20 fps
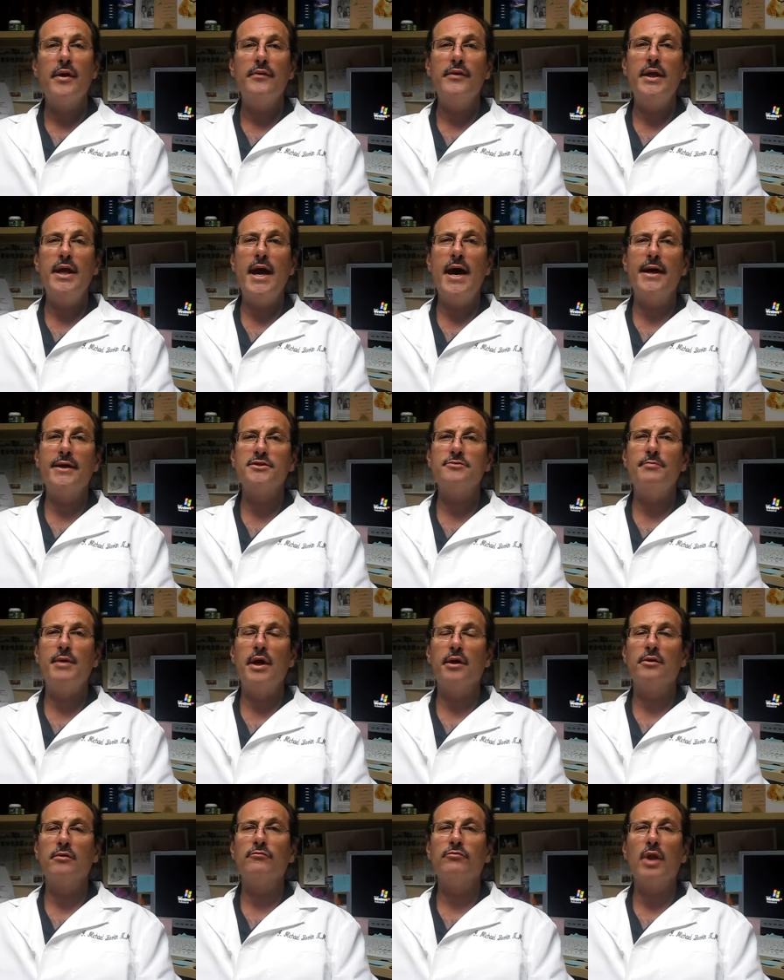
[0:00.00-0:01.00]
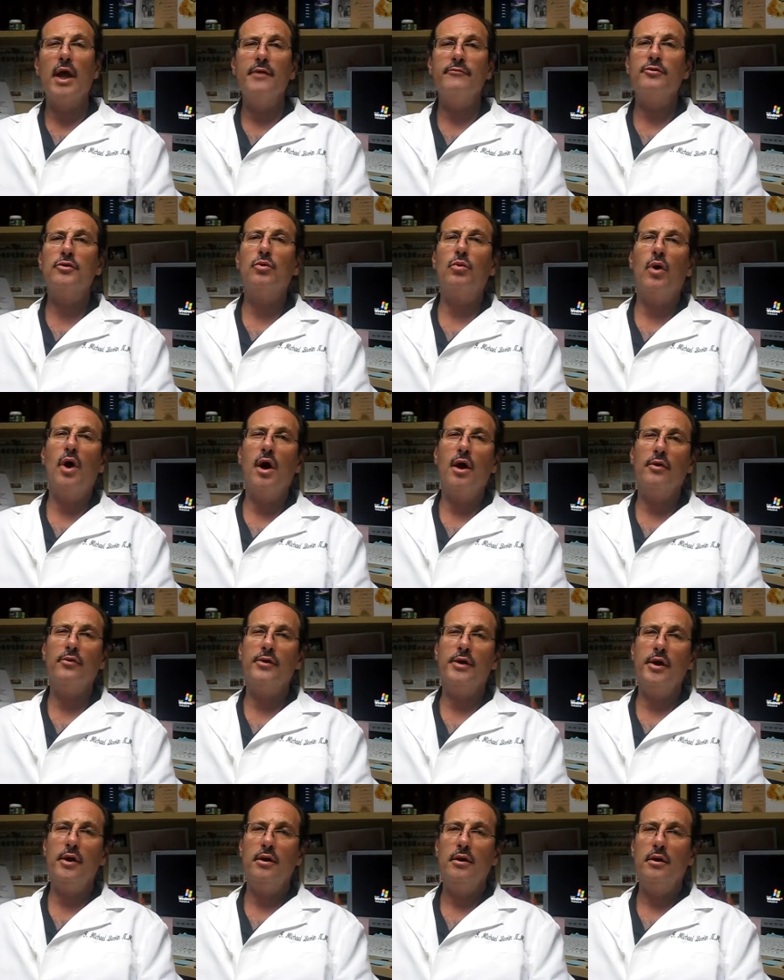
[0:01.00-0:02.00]
the aspect of life
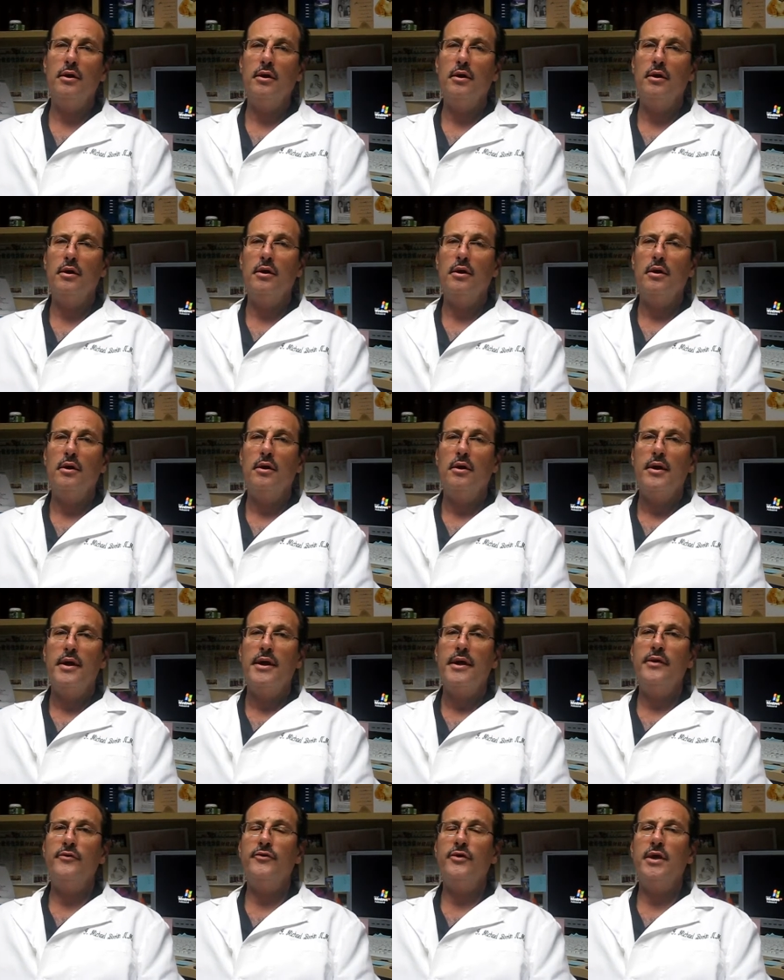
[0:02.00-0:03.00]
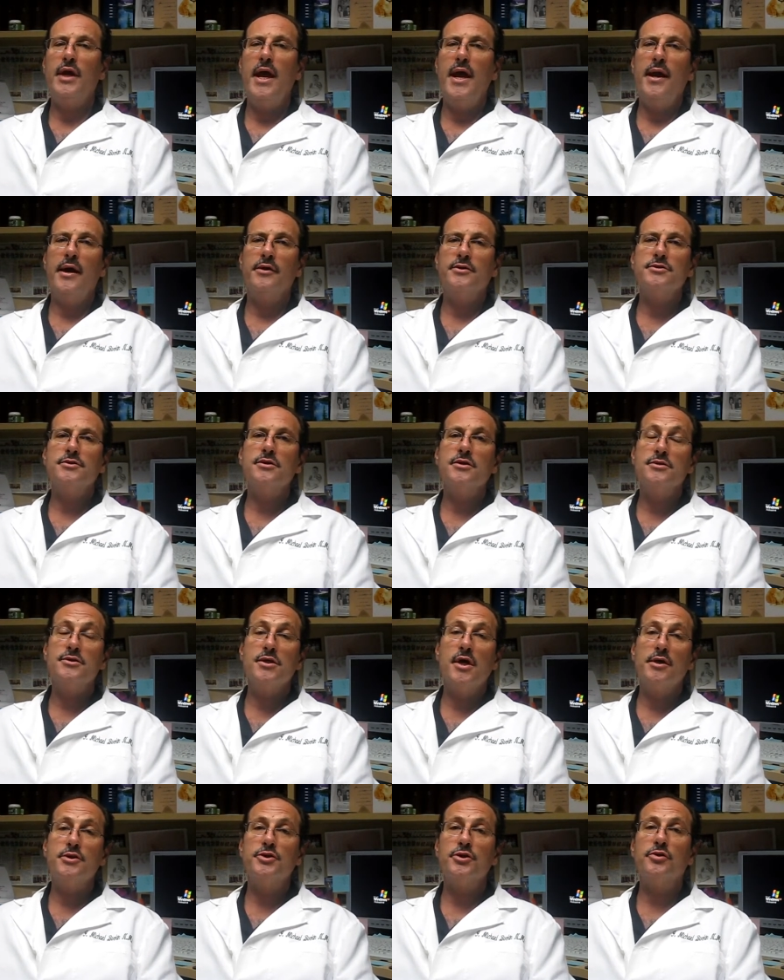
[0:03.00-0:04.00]
quality is enhanced to
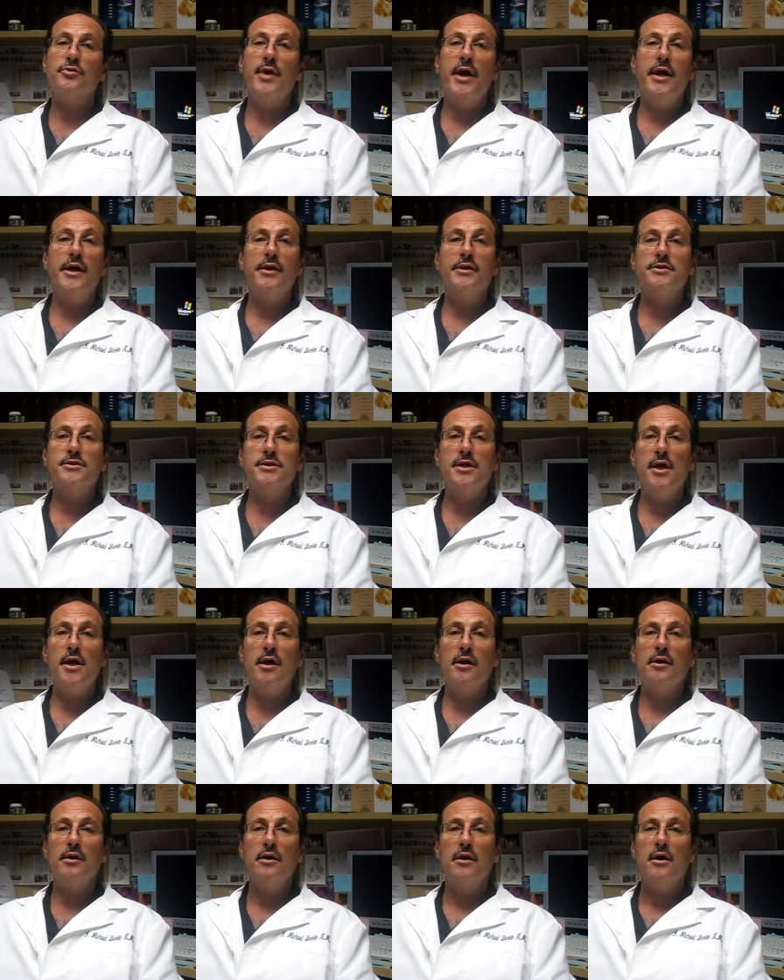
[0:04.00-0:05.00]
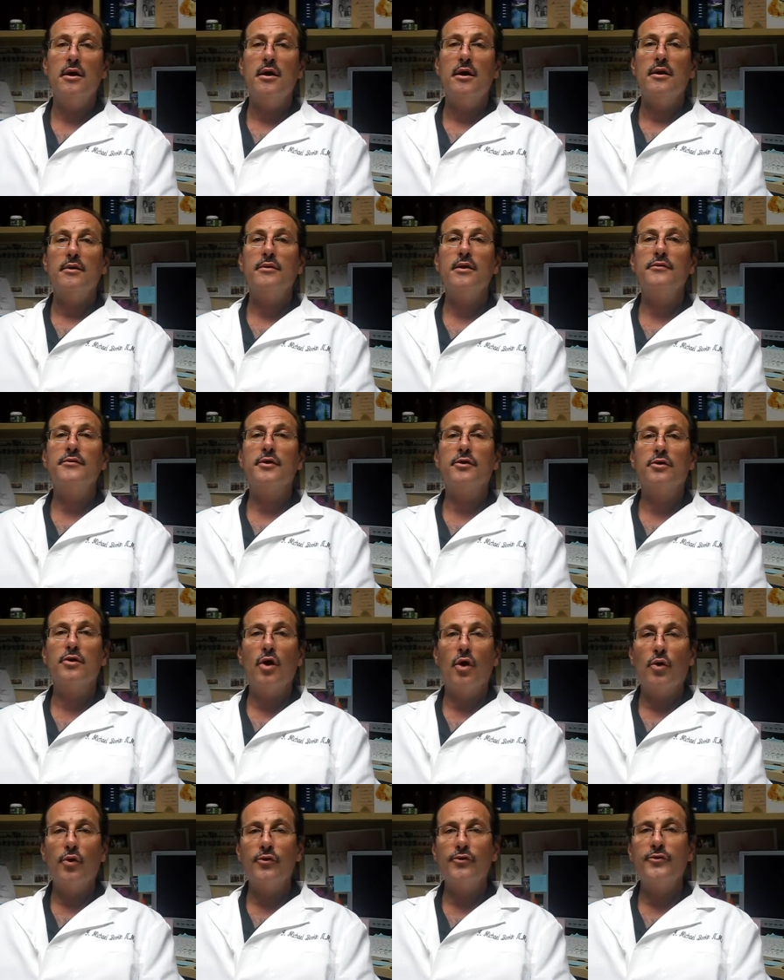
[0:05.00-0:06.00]
such a great extent that the
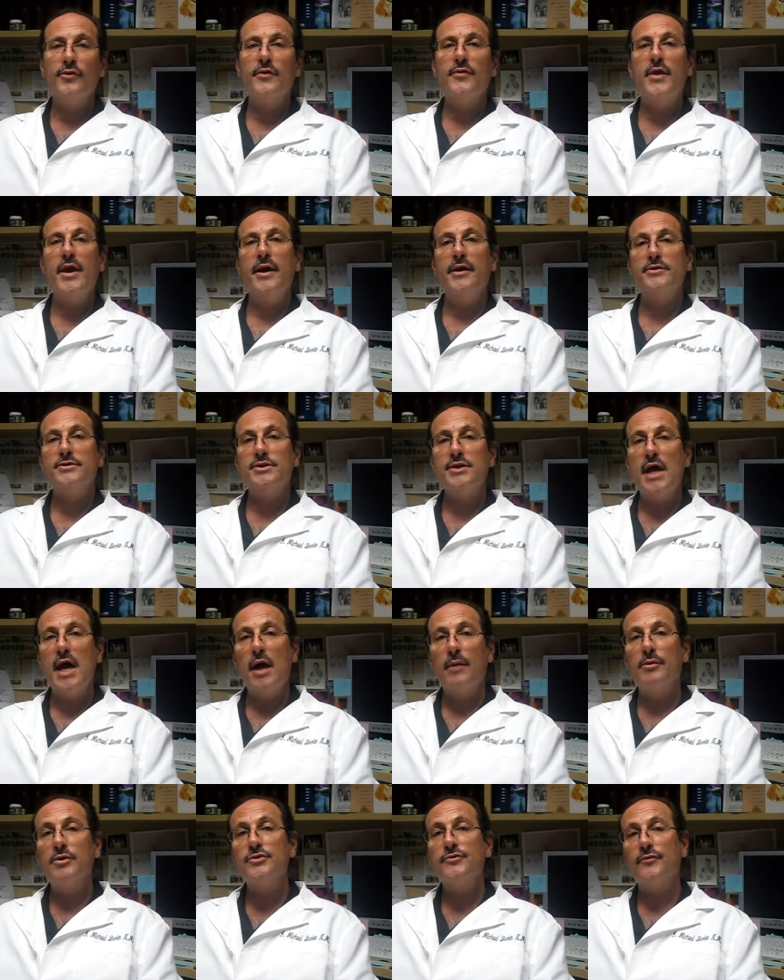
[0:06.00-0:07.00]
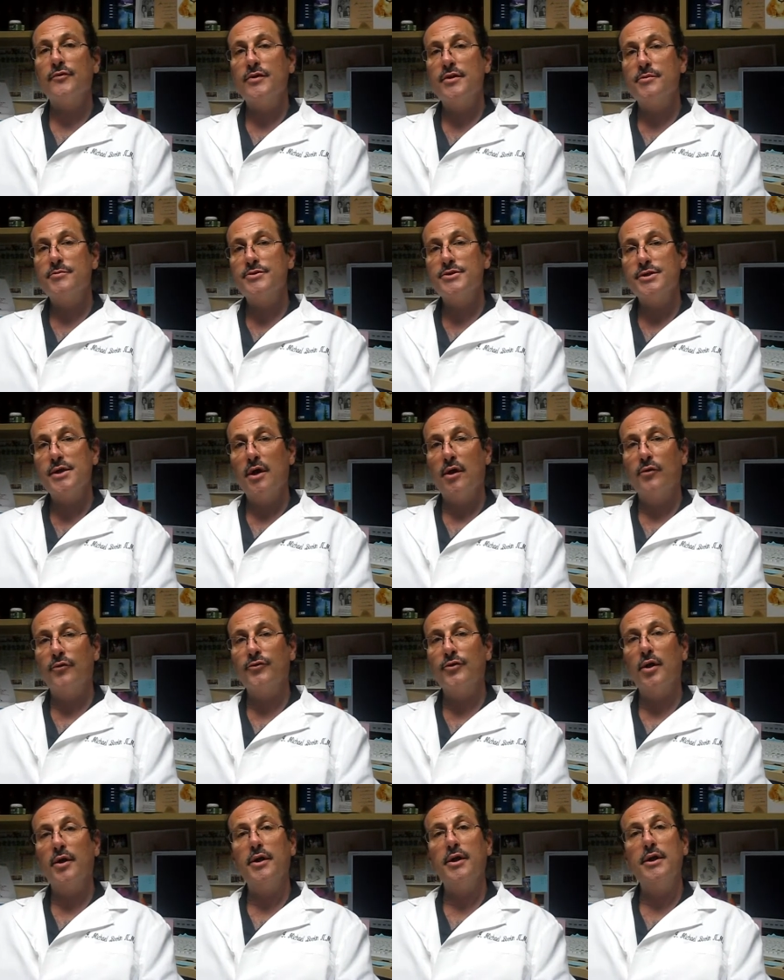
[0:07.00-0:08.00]
goals that they establish for
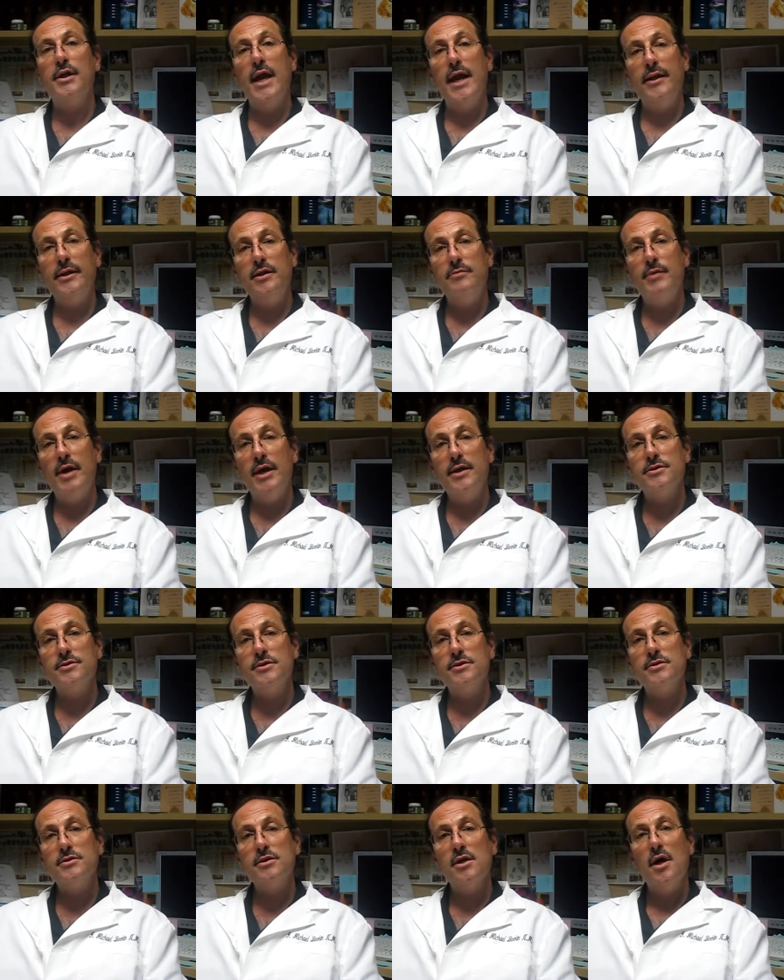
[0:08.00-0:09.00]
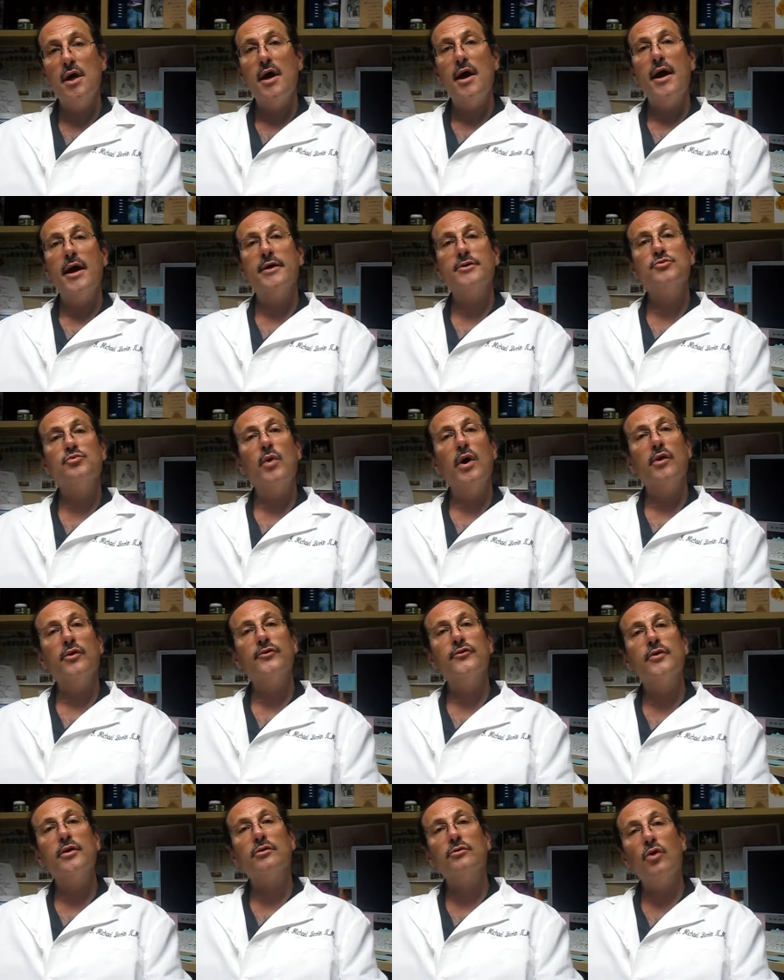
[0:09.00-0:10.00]
themselves on a daily basis, as well
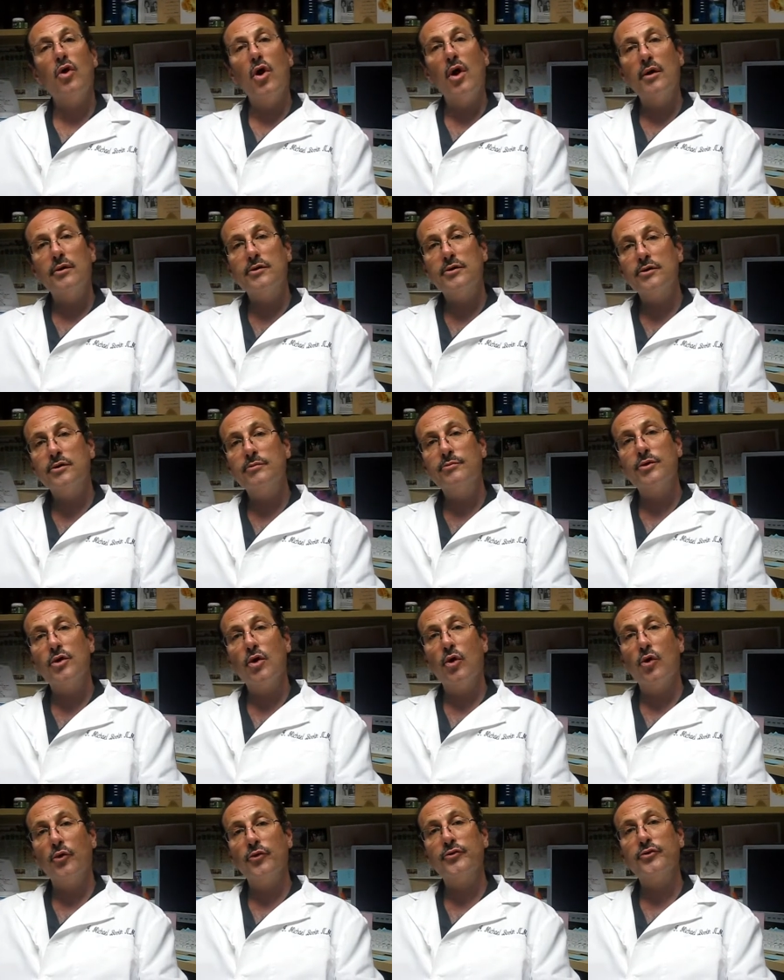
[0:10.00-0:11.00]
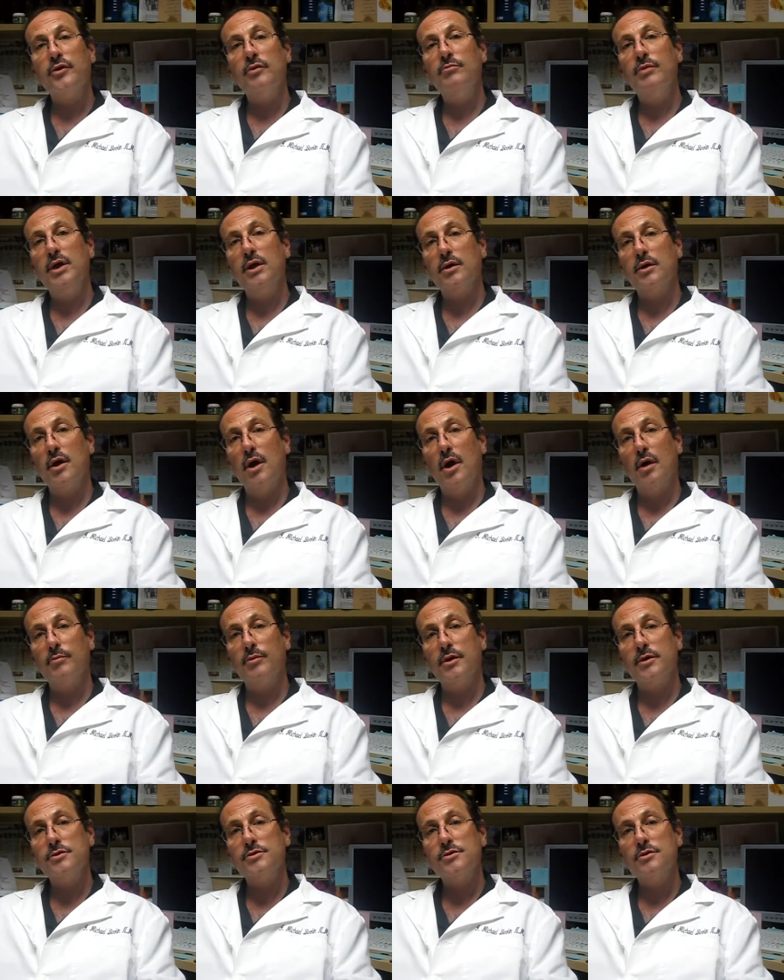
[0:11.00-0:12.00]
as their long-term goals, can be
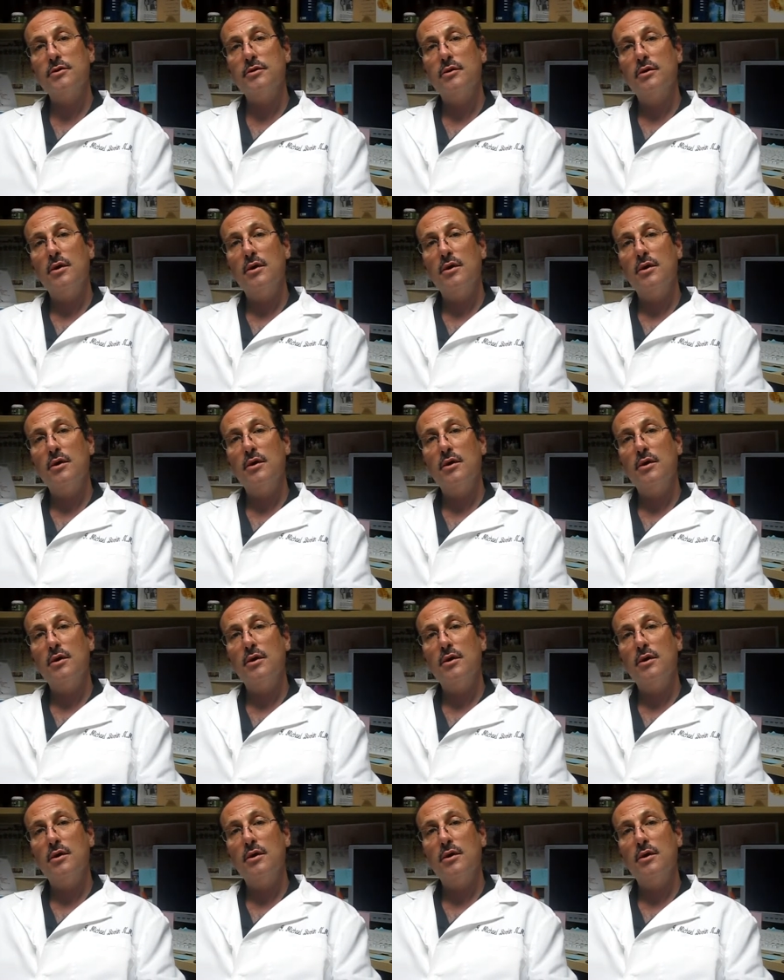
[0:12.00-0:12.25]
accomplished.